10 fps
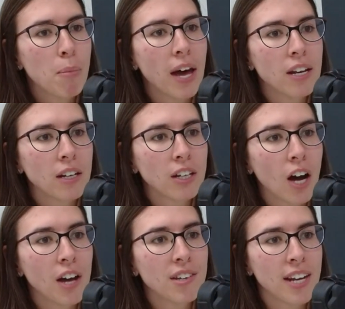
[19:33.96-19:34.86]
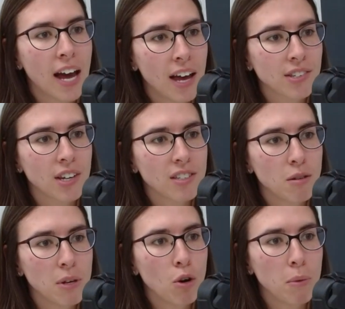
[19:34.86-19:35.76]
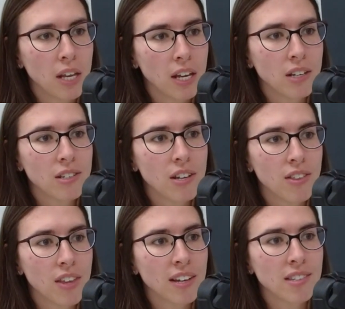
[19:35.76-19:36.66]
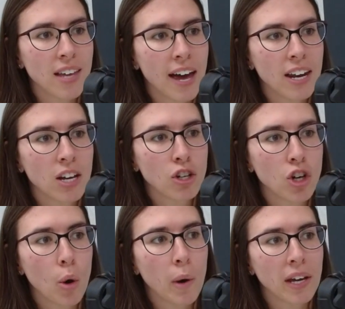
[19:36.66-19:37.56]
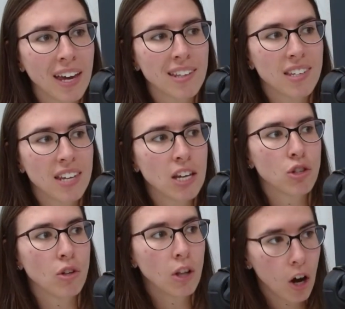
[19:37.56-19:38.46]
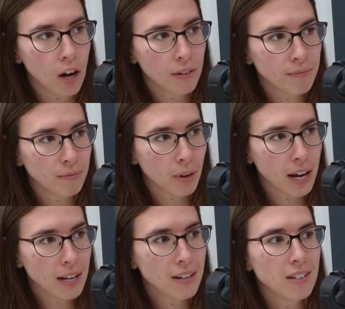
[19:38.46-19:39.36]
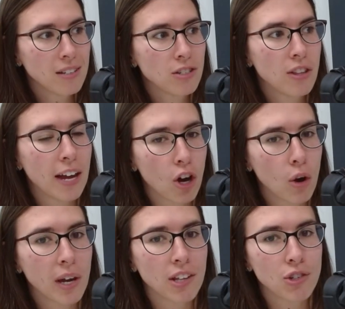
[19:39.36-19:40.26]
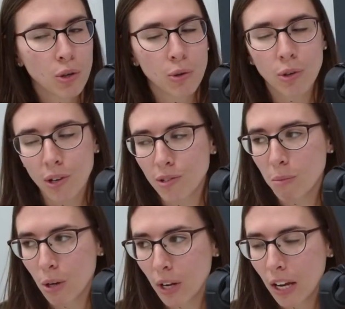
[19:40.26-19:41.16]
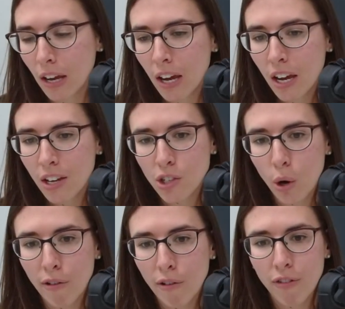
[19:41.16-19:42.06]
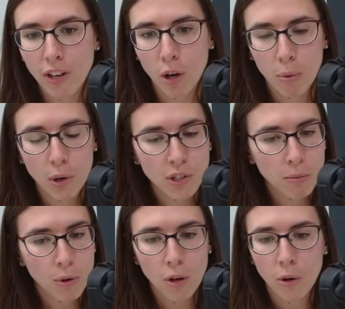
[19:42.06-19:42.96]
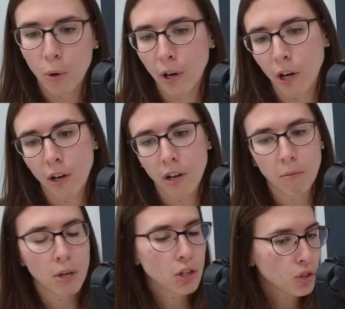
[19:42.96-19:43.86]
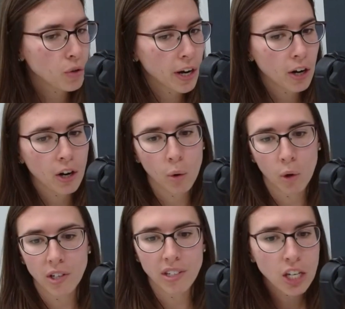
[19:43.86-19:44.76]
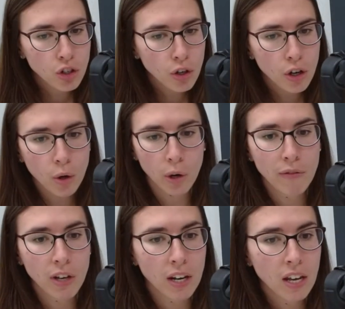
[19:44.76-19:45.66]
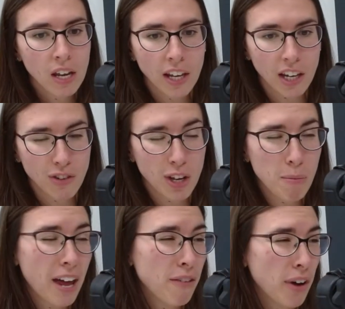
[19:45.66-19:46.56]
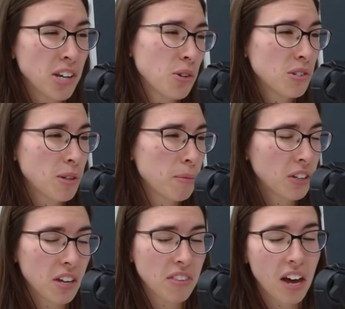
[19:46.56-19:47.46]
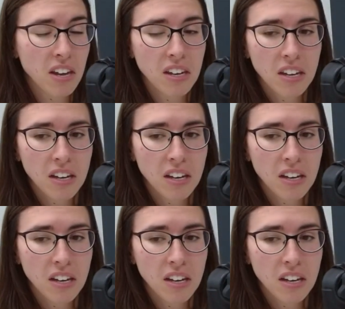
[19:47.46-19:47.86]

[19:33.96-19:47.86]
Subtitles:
But God doesn't ask us to be obedient to things that go against his law, right? That go against truth, goodness, and beauty. So if your principal or your administrator or a teacher, or even like if you get a bad advisor or something like that,